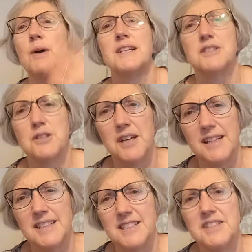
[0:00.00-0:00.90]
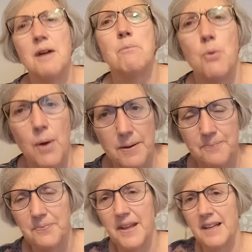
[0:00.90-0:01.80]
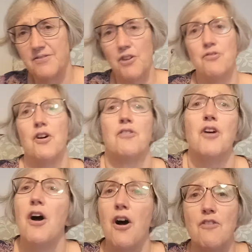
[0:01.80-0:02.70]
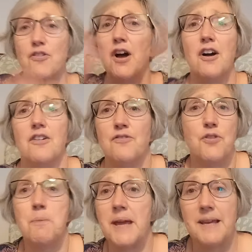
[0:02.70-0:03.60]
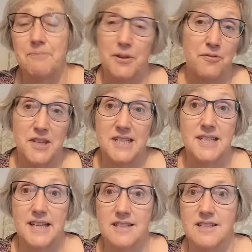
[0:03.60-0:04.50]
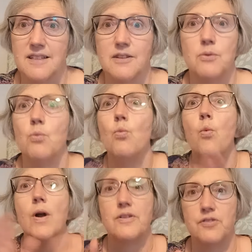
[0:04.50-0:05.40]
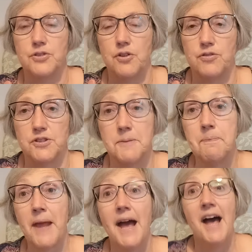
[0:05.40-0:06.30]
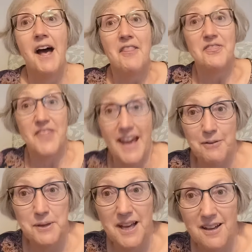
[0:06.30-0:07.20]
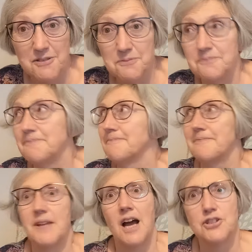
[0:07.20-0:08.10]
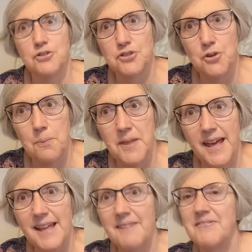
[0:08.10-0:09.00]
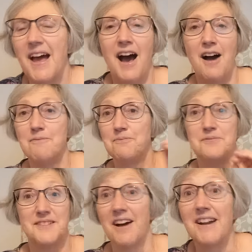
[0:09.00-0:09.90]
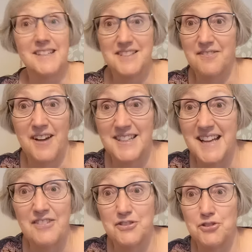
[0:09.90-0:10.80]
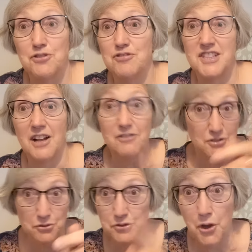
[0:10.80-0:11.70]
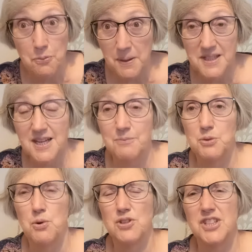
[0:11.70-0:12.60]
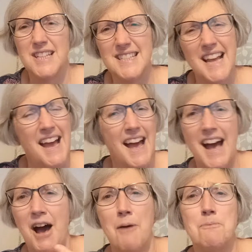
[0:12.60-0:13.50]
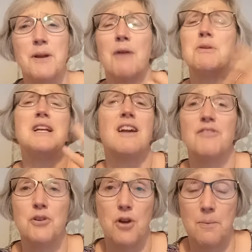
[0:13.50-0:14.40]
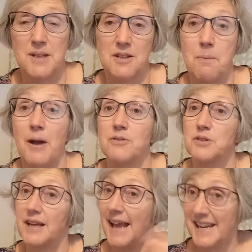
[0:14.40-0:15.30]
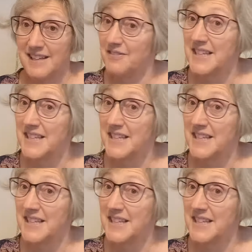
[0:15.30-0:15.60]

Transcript: it's number one of for me of these six wonderful novels. There we go. I shall stop there. I'm dying to find out the true result. You'll know by the time you watch this. But I would love your comments about any of